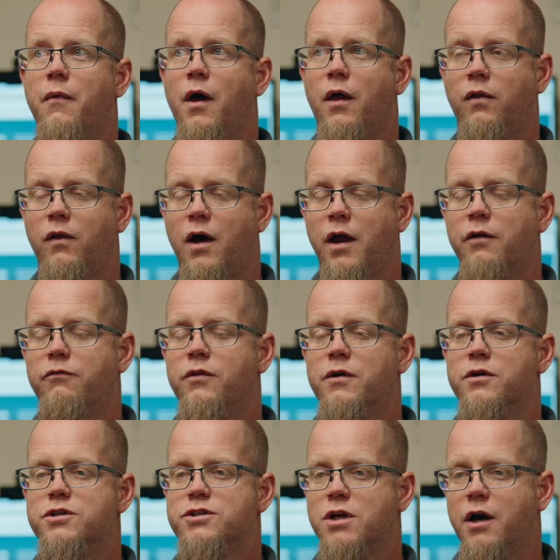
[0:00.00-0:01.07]
a lot of
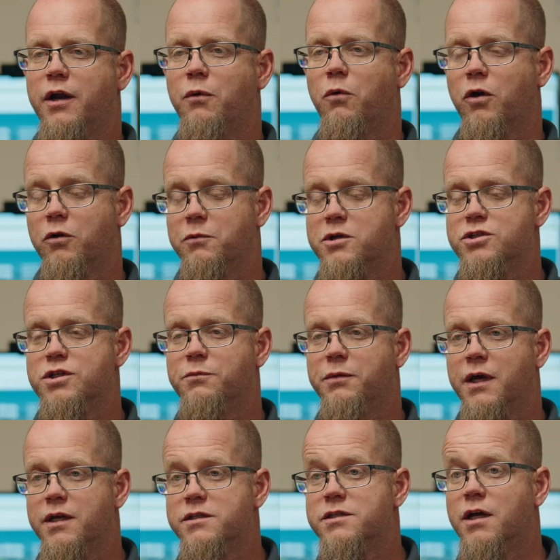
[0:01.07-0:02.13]
the shoddy workmanship
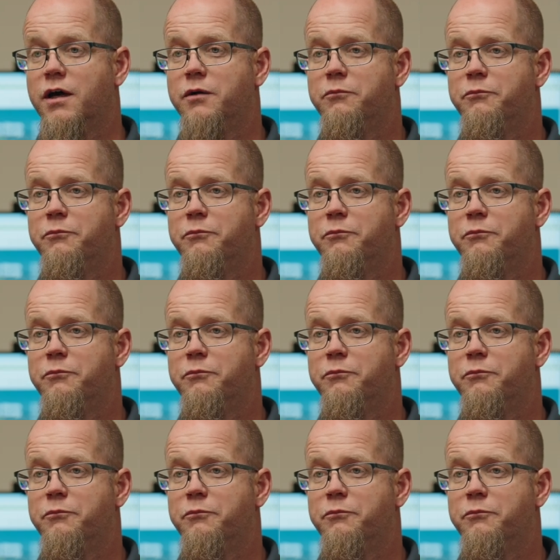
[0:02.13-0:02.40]
gets done.